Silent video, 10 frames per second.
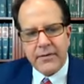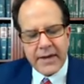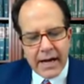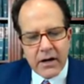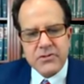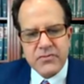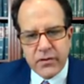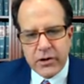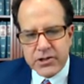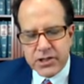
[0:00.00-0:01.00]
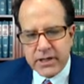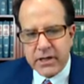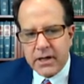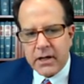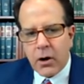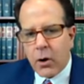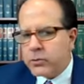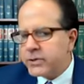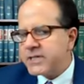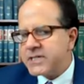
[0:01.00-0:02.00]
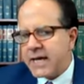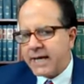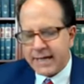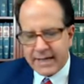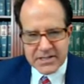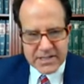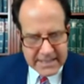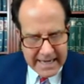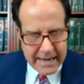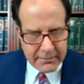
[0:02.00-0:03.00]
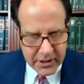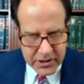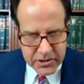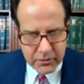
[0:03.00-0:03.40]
the House version only said establish,